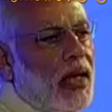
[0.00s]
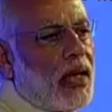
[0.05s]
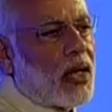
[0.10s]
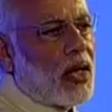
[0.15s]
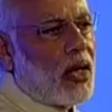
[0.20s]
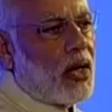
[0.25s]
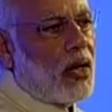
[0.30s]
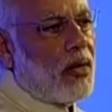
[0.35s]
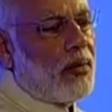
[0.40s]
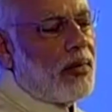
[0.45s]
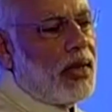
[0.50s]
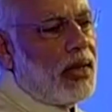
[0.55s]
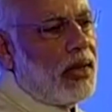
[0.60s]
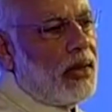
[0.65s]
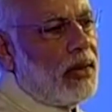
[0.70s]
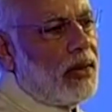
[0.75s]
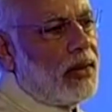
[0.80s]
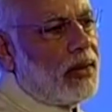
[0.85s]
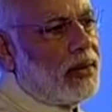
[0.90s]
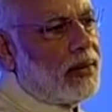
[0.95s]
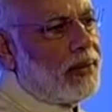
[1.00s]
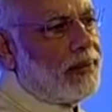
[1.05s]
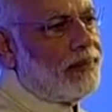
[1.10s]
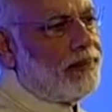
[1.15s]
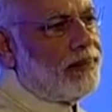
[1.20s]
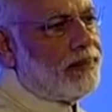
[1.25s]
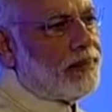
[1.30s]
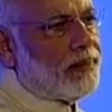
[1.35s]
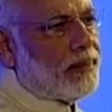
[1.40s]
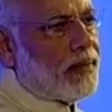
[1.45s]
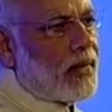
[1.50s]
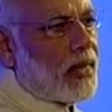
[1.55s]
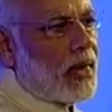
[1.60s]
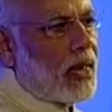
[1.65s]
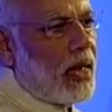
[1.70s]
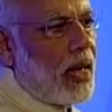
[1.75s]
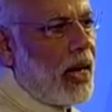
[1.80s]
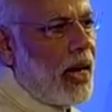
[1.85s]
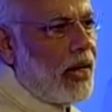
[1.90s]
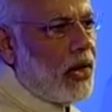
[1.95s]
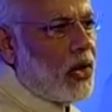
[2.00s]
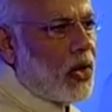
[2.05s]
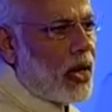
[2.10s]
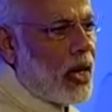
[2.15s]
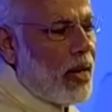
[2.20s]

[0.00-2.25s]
economy and your